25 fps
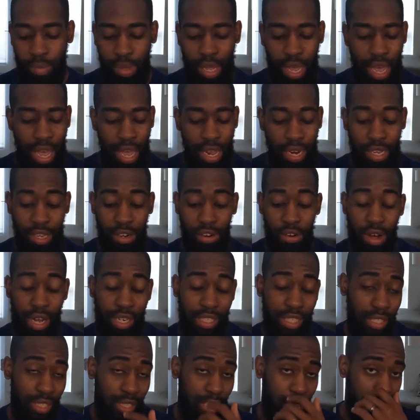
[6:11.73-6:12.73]
And you know, I
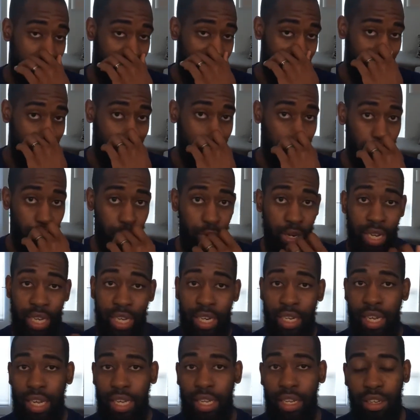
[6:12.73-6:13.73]
think the
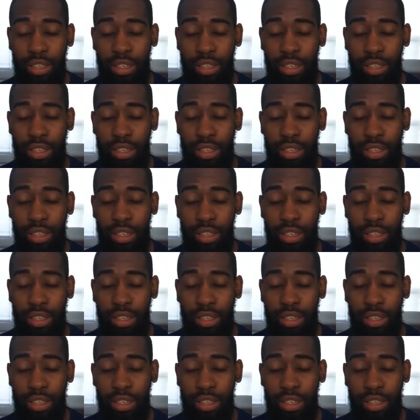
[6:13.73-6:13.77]
screen, it